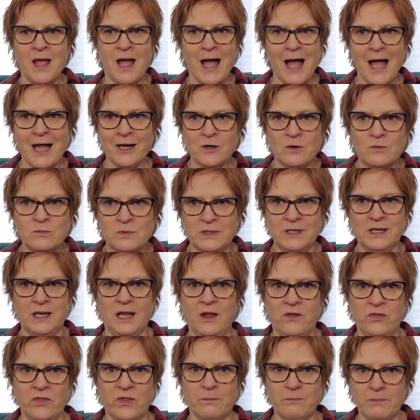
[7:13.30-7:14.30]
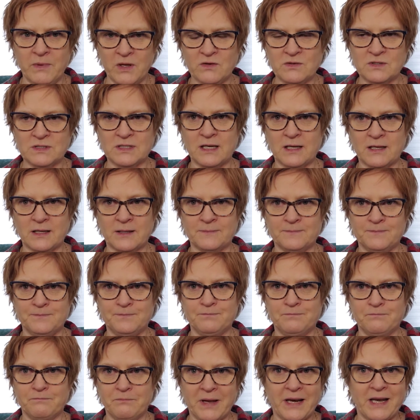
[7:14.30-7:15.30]
I don't need the music.
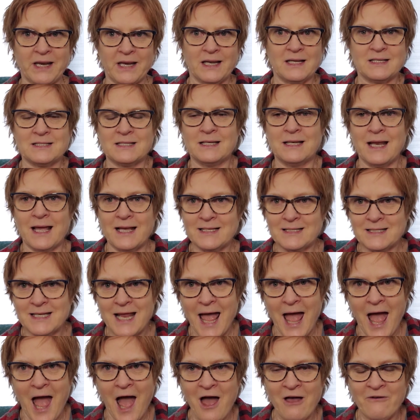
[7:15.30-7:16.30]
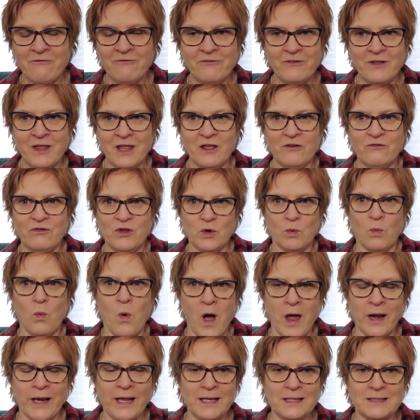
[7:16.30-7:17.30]
But it is a nice to have if you
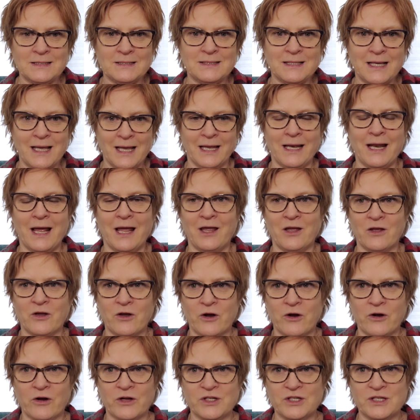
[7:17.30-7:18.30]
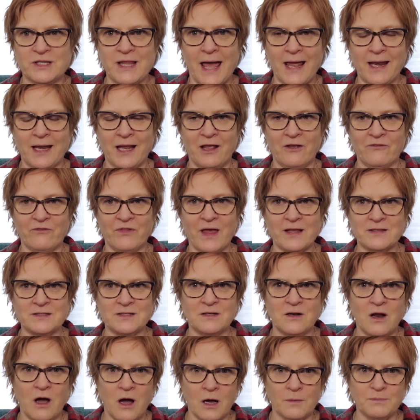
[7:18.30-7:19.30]
want it, and I encourage that if
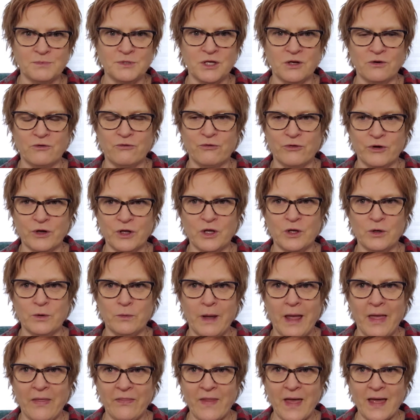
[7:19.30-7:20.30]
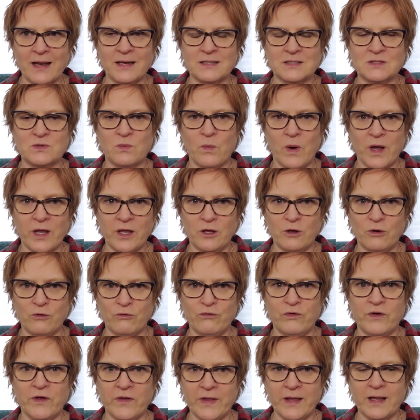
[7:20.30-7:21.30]
that's an option for you and that is what you
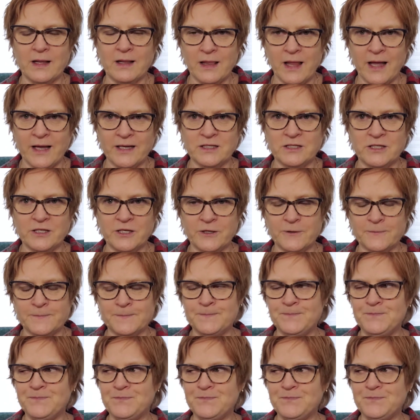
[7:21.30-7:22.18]
feel inclined to do.